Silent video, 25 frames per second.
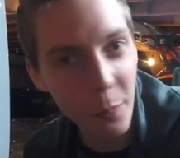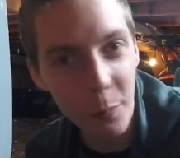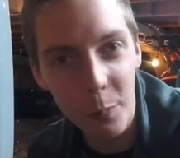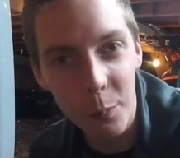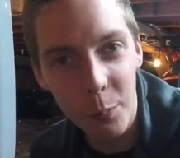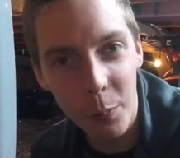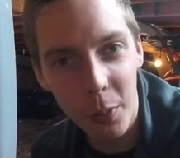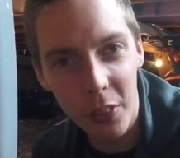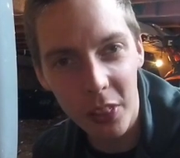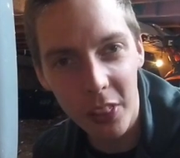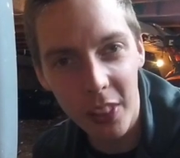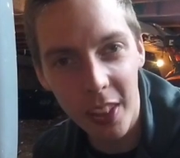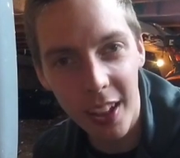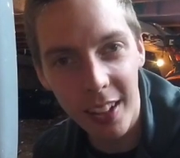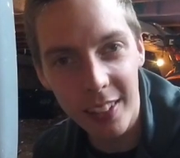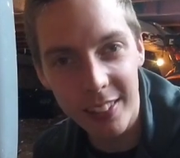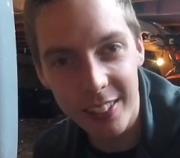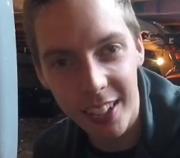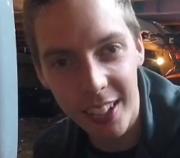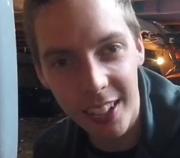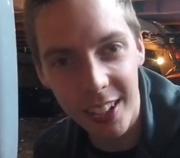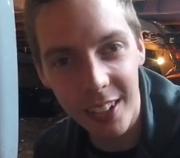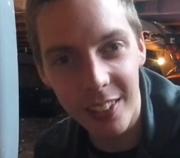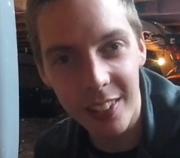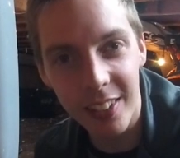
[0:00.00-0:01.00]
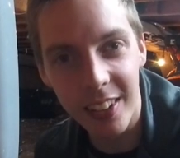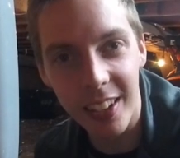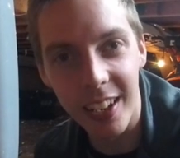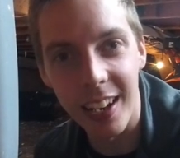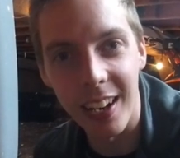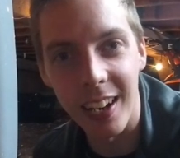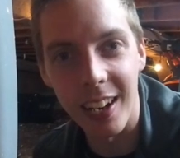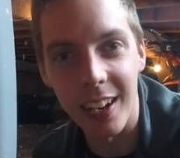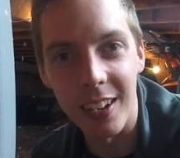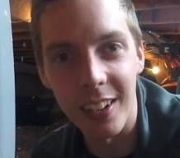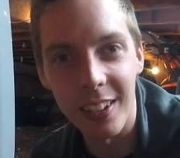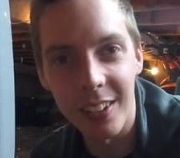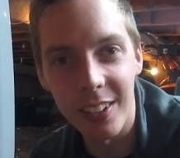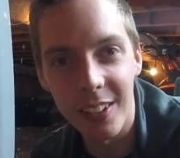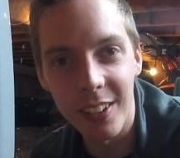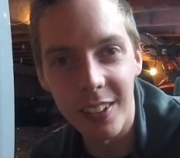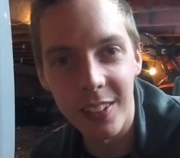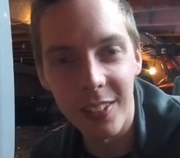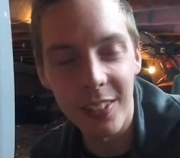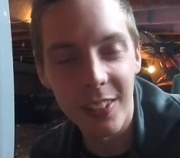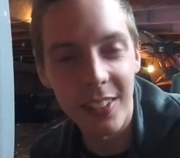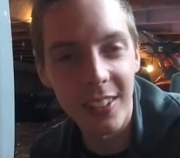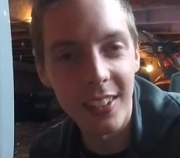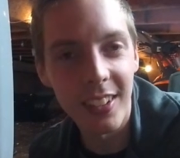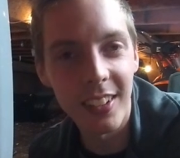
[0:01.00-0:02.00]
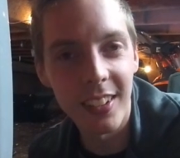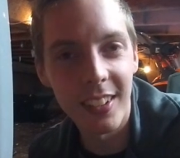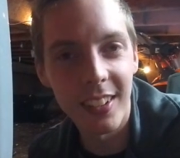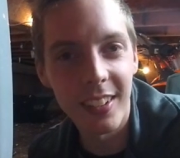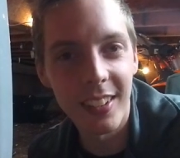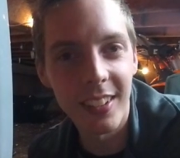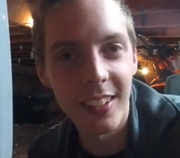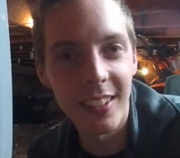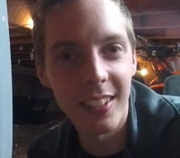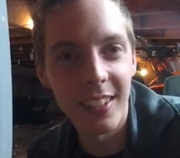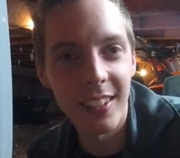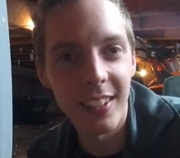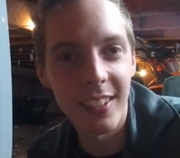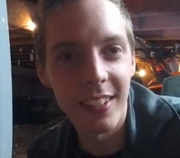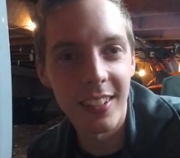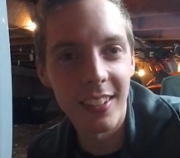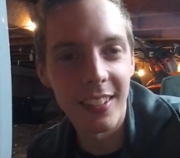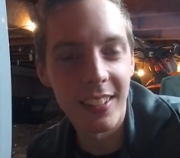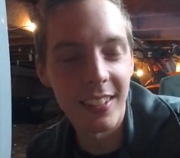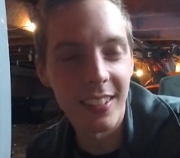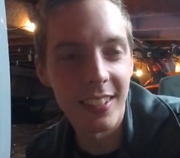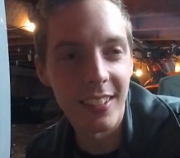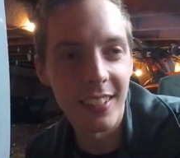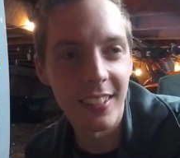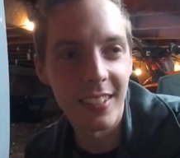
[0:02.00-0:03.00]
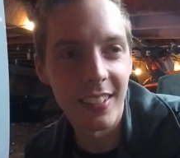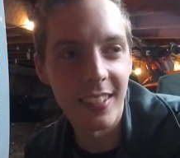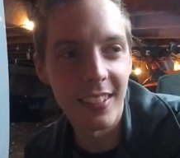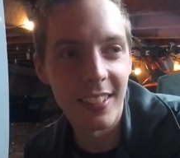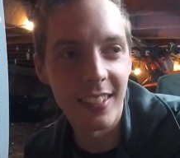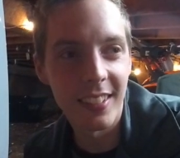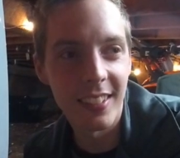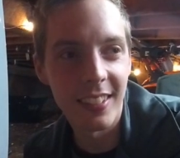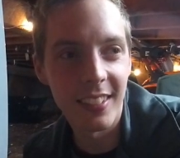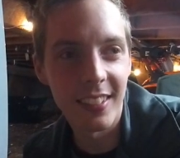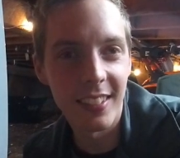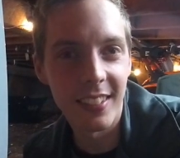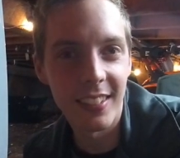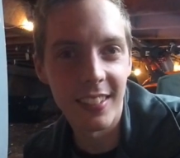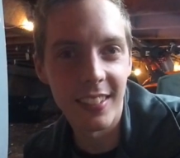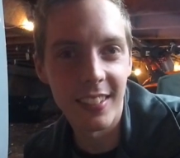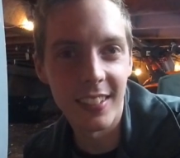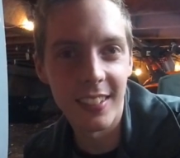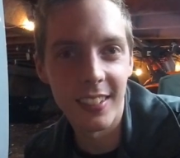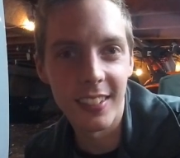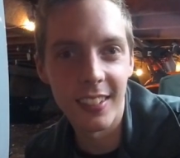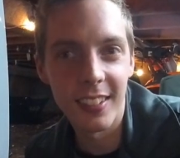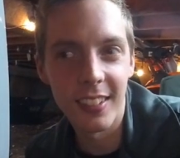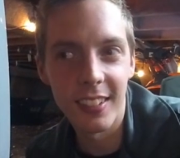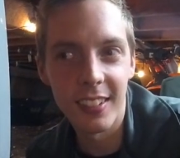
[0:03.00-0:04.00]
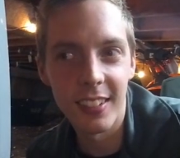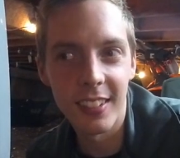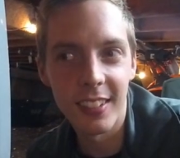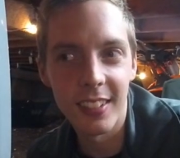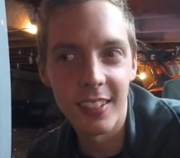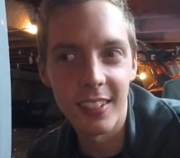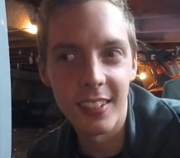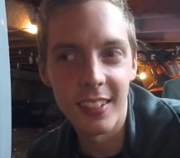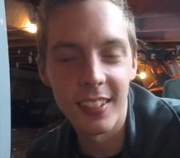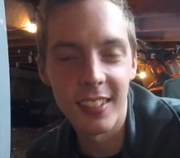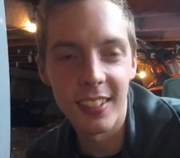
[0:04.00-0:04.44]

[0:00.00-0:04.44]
put that down there. Or how about the guy in the video looks kind of like Cletus McFarland?